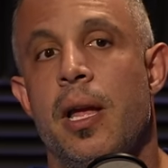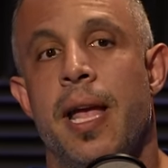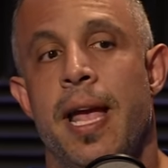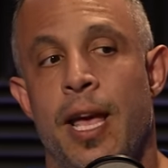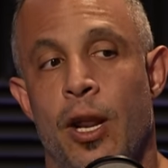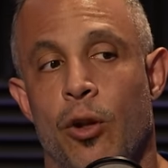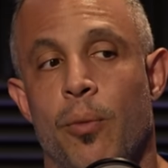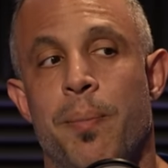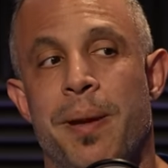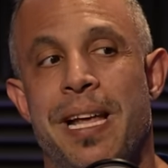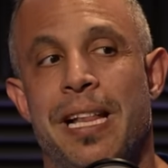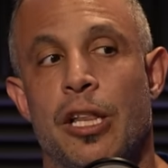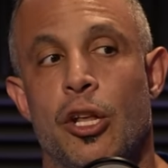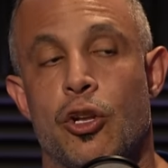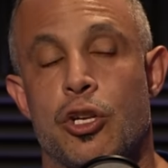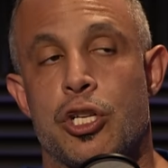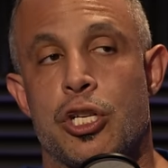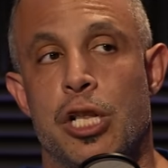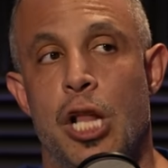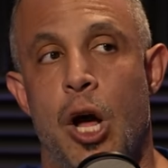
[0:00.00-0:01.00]
It'll be a
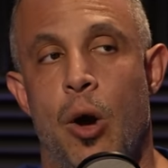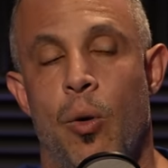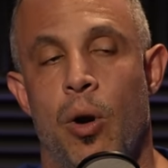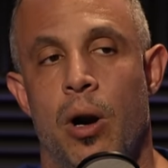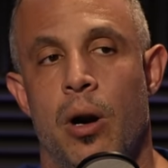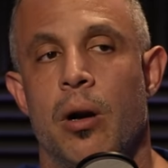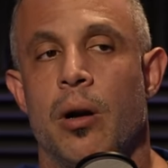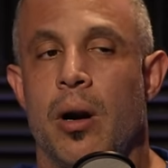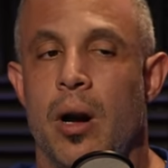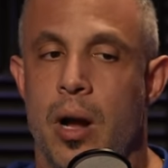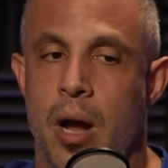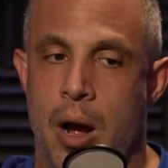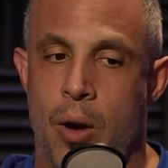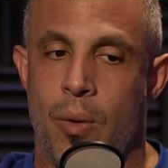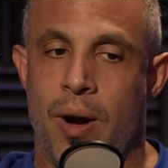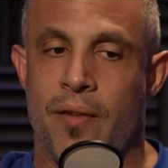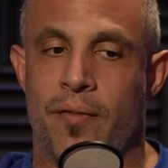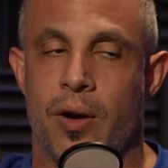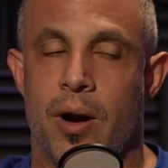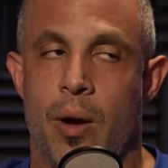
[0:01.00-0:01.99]
little slower.
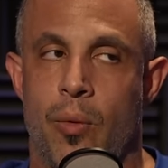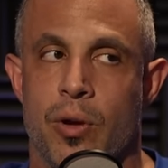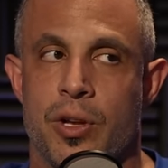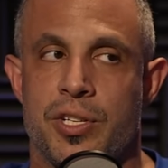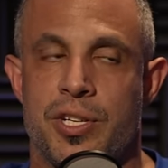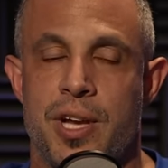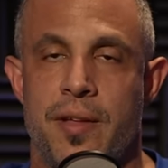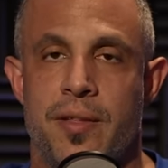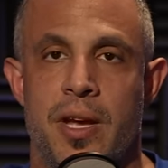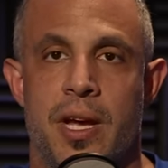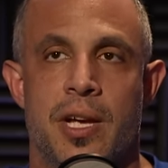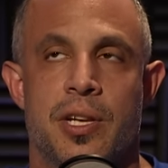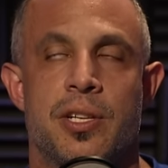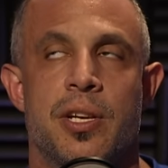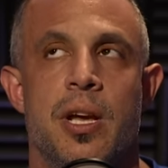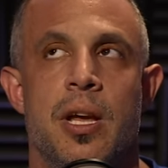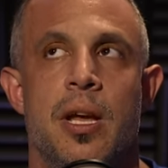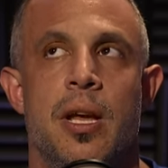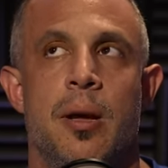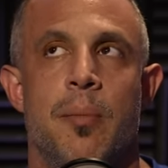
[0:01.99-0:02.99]
However, I will say this
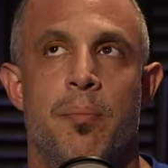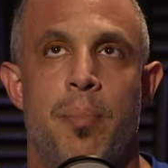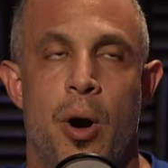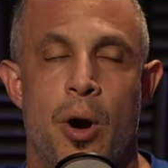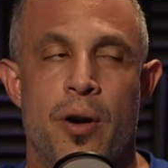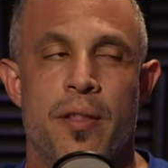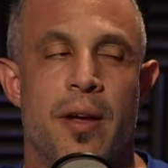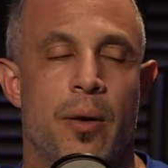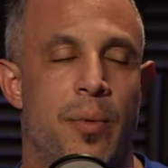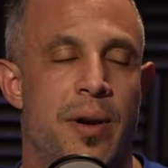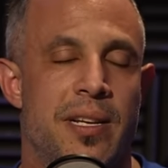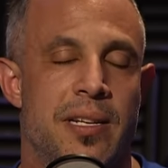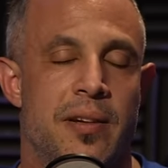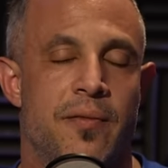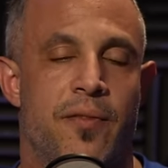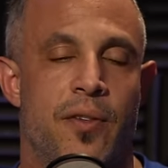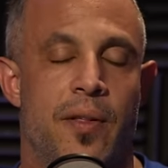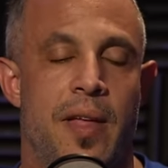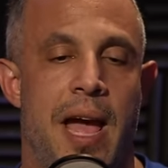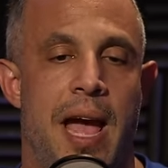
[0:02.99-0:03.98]
part of the reason
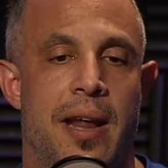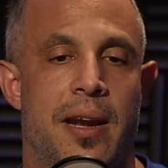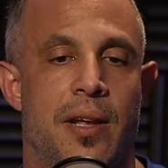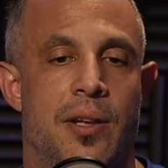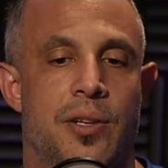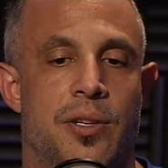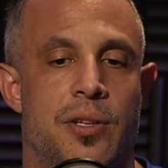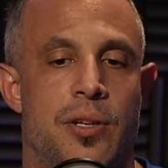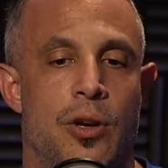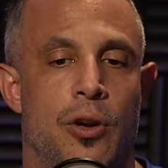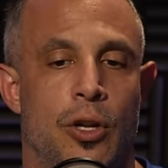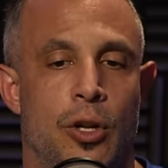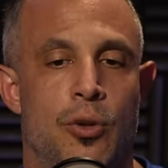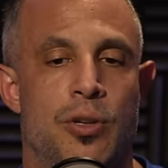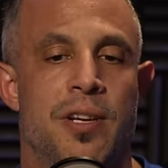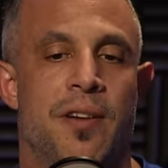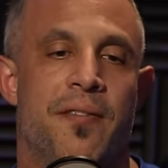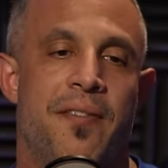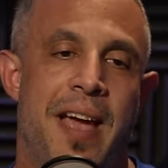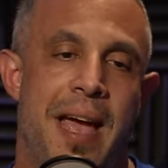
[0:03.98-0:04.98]
for that is you're
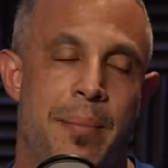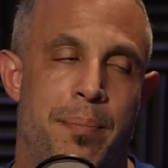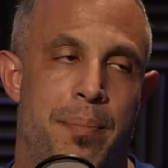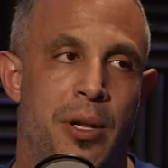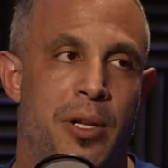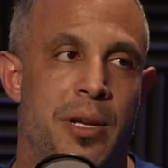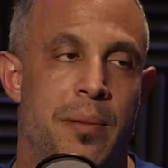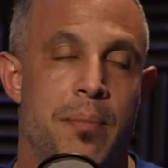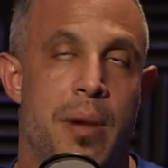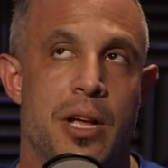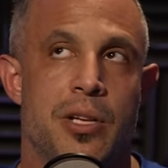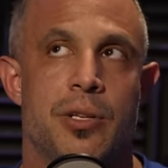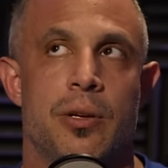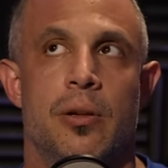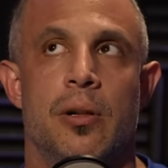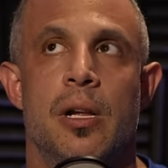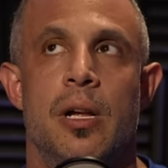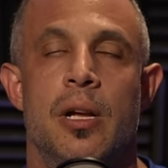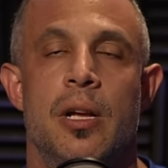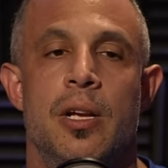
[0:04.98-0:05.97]
losing fat and building
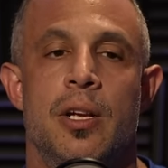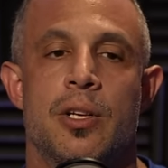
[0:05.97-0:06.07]
muscle.